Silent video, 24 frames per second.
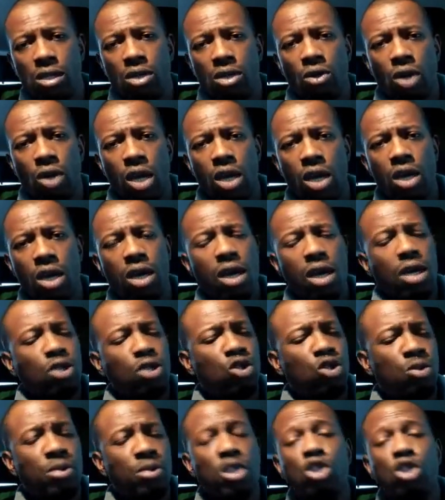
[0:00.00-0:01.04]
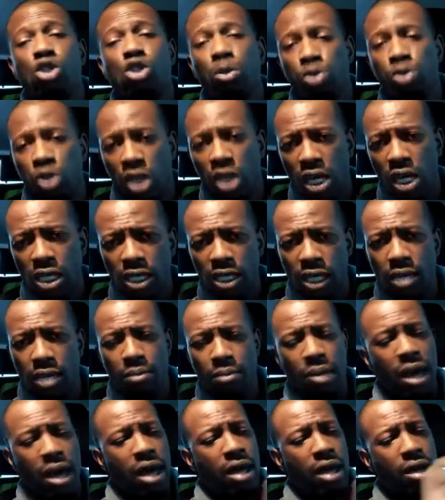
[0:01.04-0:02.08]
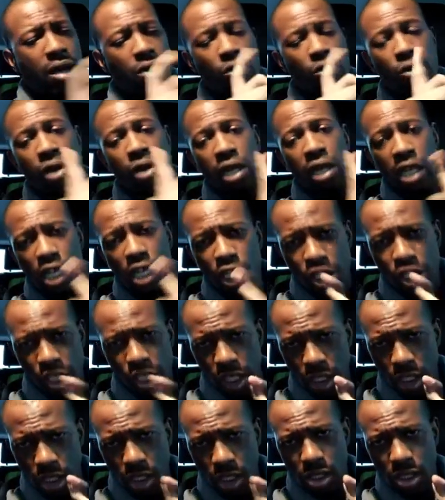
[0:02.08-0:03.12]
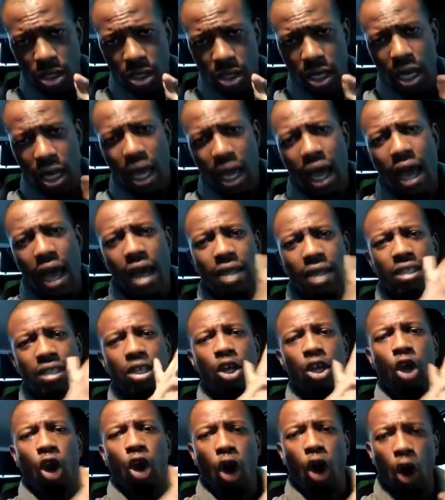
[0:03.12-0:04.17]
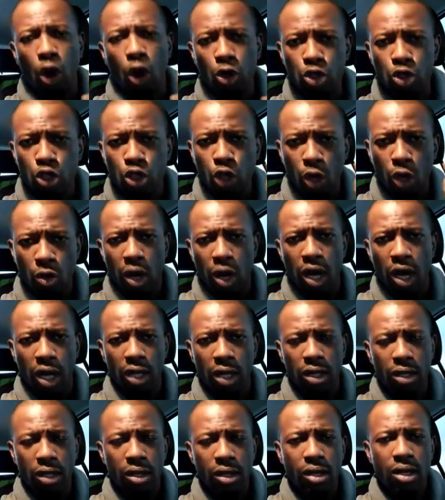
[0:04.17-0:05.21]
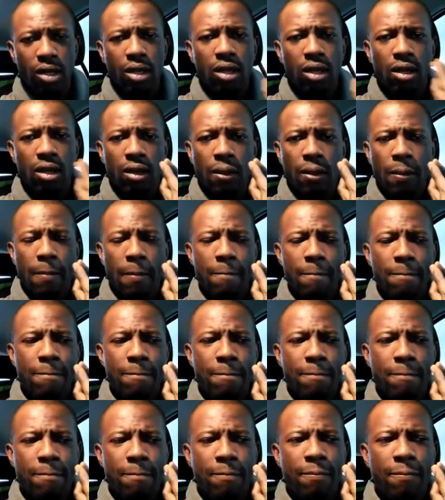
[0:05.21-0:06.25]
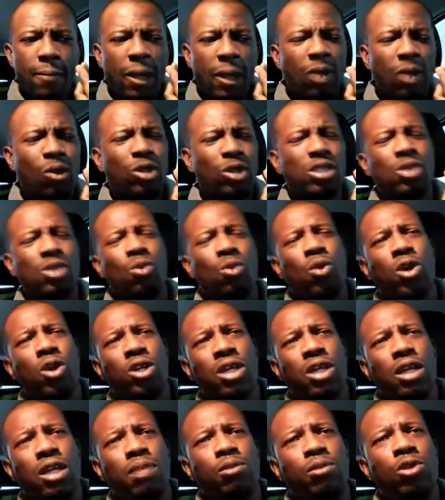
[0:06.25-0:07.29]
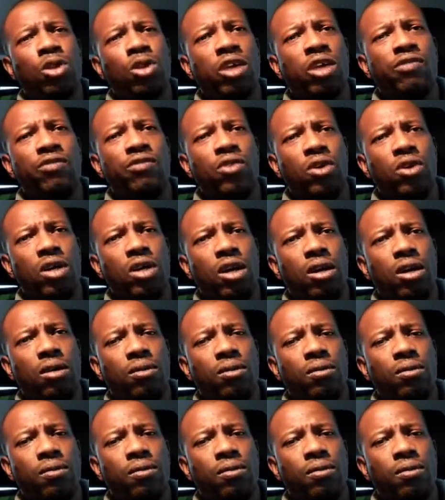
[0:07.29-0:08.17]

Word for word: okay, to be subjugated by religious and cultural. What's the word that I'm looking for now?